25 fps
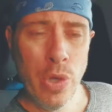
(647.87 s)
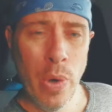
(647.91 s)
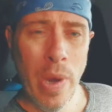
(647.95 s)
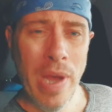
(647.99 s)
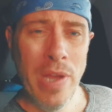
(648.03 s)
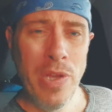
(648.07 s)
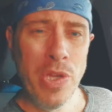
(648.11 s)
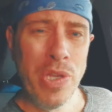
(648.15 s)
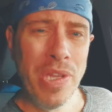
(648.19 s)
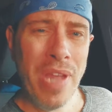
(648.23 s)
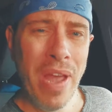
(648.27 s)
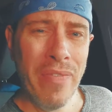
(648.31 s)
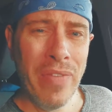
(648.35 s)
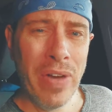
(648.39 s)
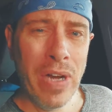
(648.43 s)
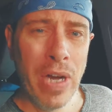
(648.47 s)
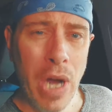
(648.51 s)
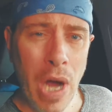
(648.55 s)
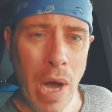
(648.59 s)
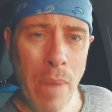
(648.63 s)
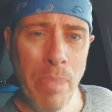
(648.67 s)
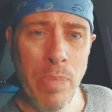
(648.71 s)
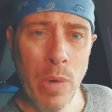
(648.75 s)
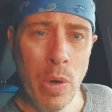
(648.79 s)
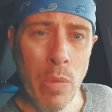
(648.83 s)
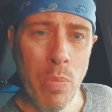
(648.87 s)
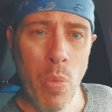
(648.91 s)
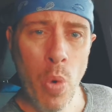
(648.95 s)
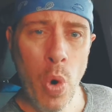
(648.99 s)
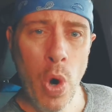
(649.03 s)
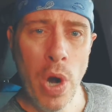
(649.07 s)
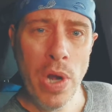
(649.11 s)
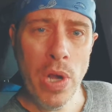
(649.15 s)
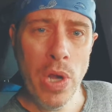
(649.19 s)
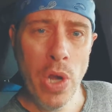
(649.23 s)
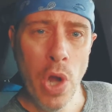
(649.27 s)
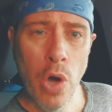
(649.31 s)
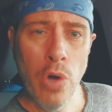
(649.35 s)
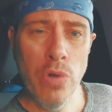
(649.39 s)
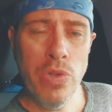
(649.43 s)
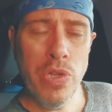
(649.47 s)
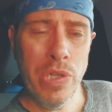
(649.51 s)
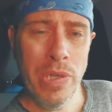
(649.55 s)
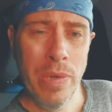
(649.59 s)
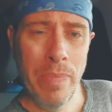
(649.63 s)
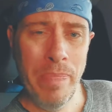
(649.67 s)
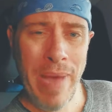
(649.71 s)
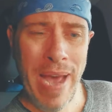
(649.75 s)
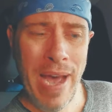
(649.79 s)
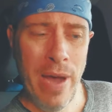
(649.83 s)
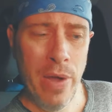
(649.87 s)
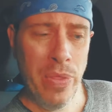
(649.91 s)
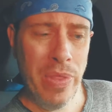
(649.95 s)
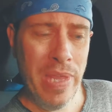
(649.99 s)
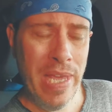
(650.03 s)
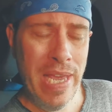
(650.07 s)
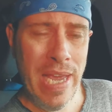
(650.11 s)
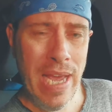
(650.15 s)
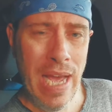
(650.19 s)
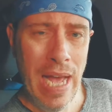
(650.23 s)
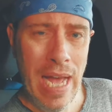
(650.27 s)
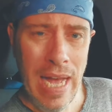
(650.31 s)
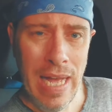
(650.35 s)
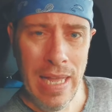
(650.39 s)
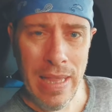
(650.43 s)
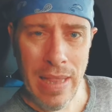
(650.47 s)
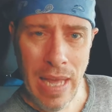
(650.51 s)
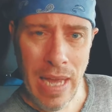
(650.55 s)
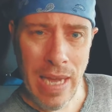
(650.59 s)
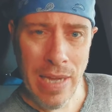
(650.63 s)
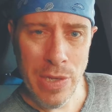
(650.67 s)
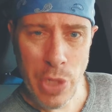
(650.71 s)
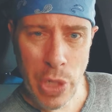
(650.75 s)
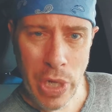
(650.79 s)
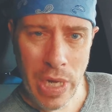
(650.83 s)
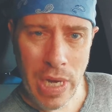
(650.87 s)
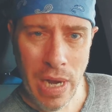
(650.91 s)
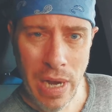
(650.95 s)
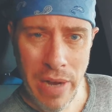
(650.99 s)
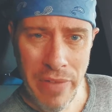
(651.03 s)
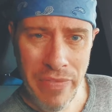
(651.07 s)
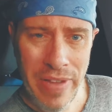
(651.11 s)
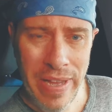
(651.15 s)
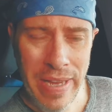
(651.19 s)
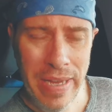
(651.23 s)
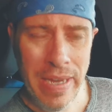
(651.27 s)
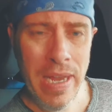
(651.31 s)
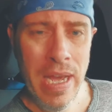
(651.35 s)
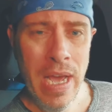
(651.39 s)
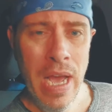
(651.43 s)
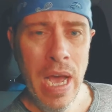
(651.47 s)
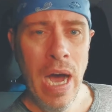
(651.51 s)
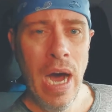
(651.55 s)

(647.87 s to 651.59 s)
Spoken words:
just have a couple more notes about the HotLogic oven,